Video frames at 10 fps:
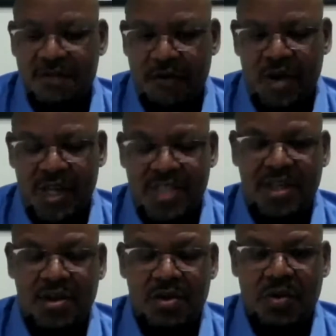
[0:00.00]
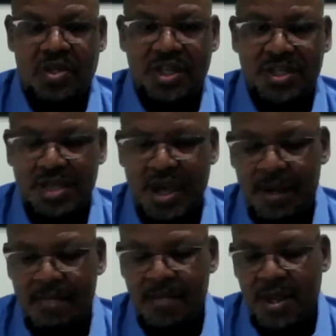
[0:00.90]
for listing, which is
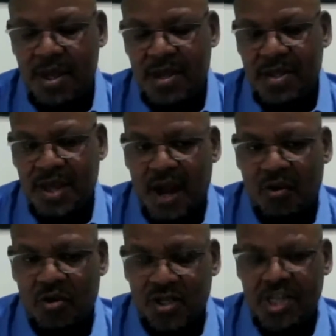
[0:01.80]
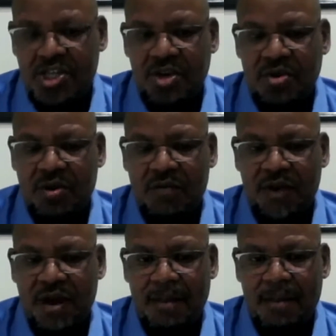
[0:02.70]
the acquisition of
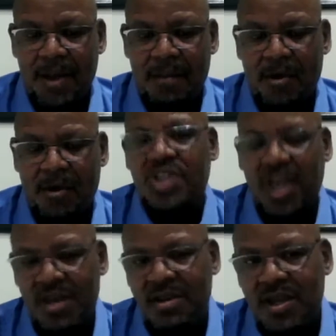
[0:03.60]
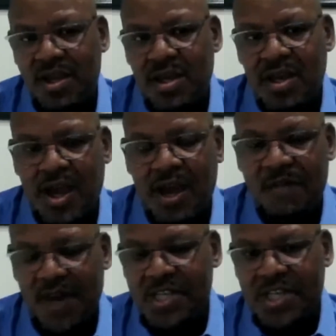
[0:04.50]
bolt-in
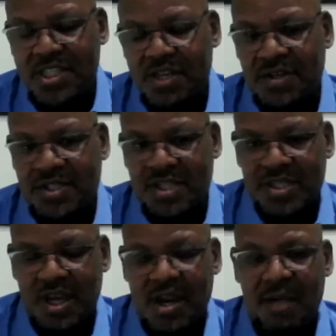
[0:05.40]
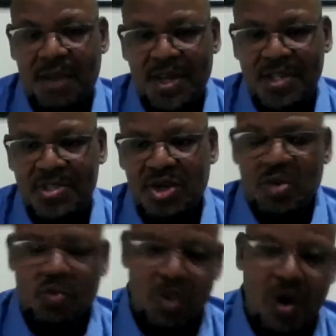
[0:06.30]
financial services companies.
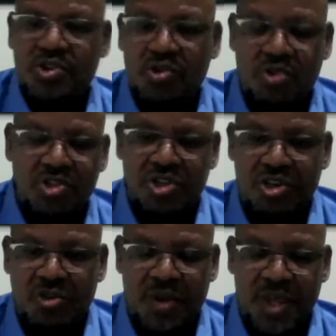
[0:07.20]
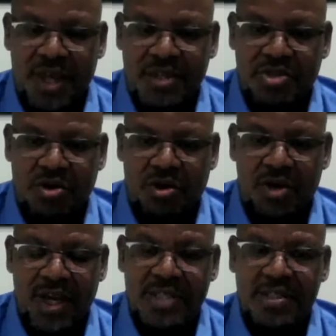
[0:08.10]
We want to continue with it. So
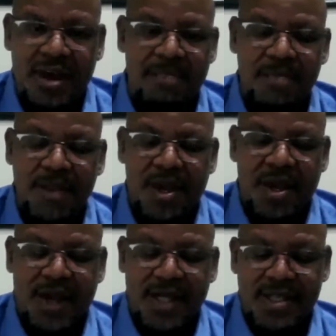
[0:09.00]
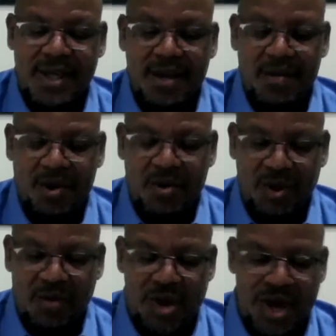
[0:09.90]

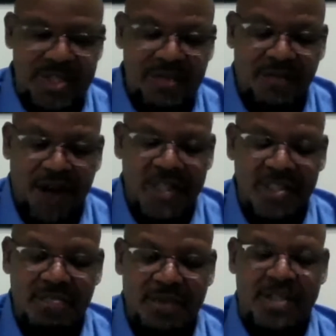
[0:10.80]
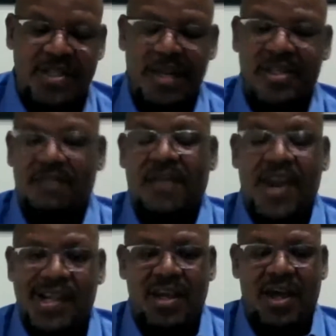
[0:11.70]
we're raising funds, but
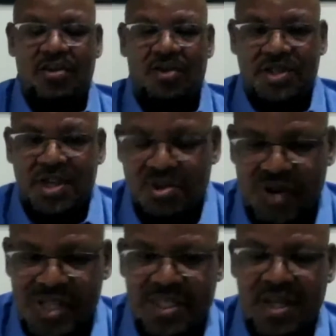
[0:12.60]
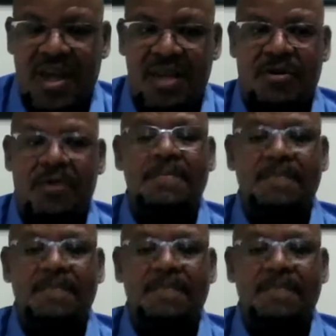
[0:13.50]
differently, not just through listing anymore.